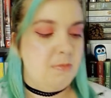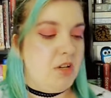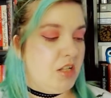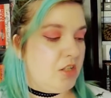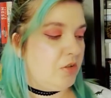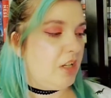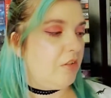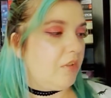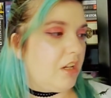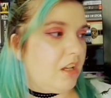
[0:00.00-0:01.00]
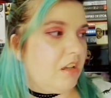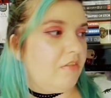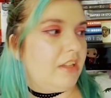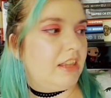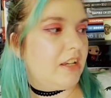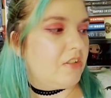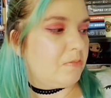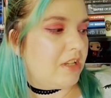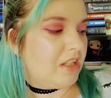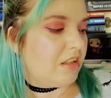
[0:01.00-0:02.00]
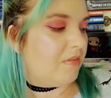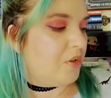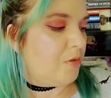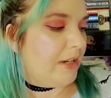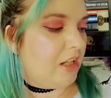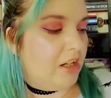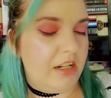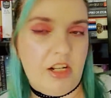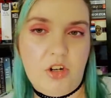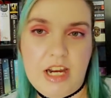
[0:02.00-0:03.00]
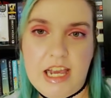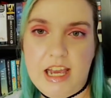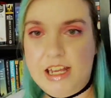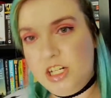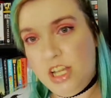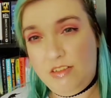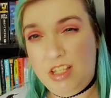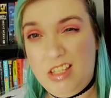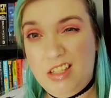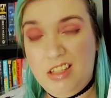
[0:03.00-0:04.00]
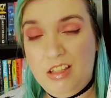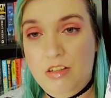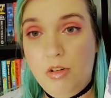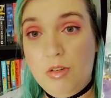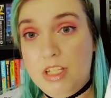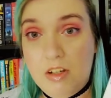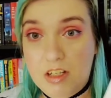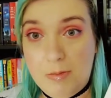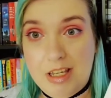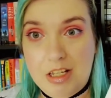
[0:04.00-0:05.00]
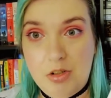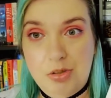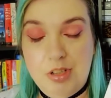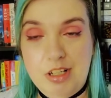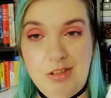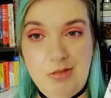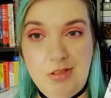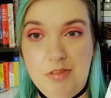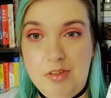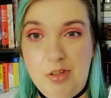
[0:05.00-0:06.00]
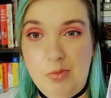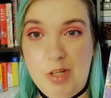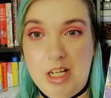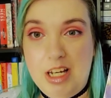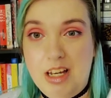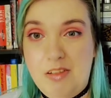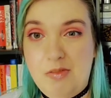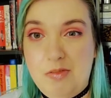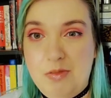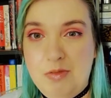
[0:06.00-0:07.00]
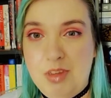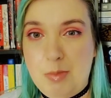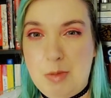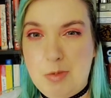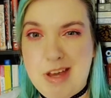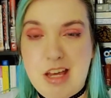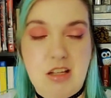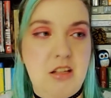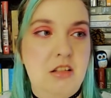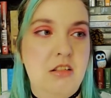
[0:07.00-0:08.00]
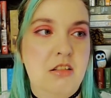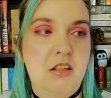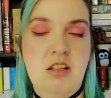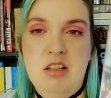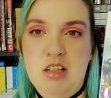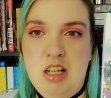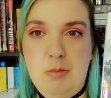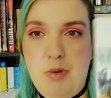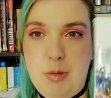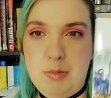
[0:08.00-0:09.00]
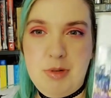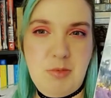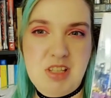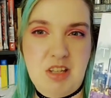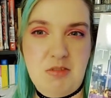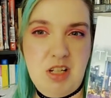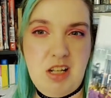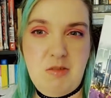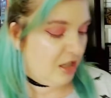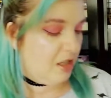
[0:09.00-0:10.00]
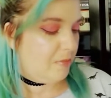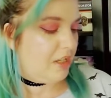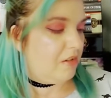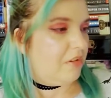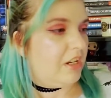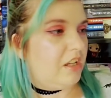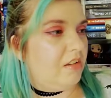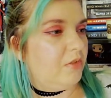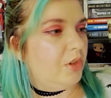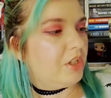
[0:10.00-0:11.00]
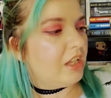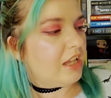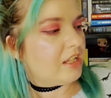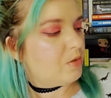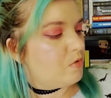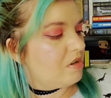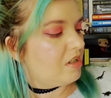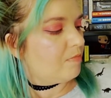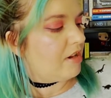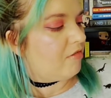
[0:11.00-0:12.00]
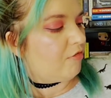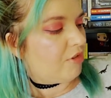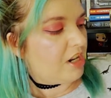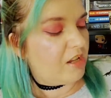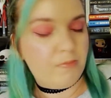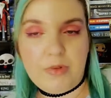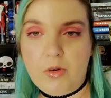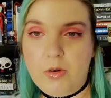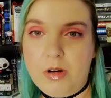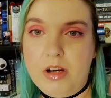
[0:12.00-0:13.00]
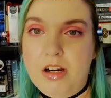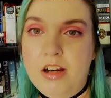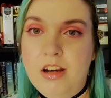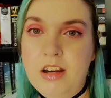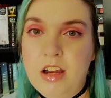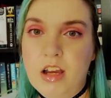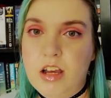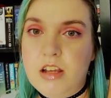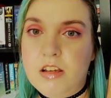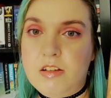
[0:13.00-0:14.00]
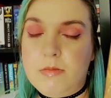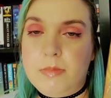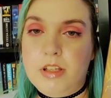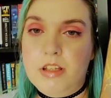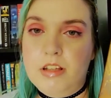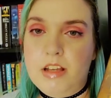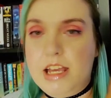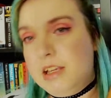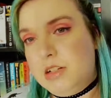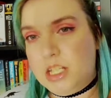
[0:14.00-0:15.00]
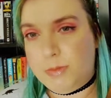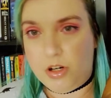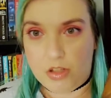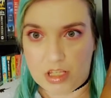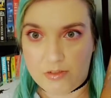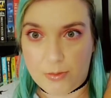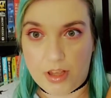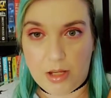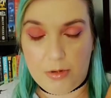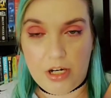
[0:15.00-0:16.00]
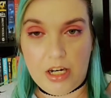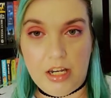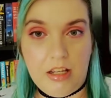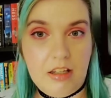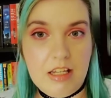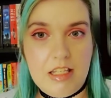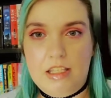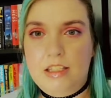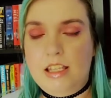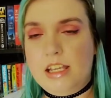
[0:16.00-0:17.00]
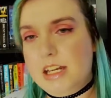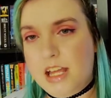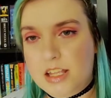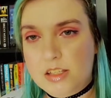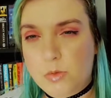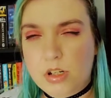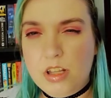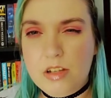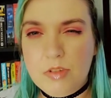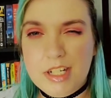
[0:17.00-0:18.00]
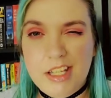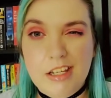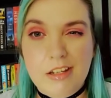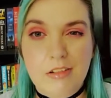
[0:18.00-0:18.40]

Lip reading: Also getting rid of 1,000 Pieces of You by Claudia Gray. I actually have this whole series on my Kindle. I don't even know why I have the paperback. I probably was gifted it. I'm getting rid of The Looking Glass Wars by Frank Bedore. I can just borrow this from the library. It's like an Alice in Wonderland retelling.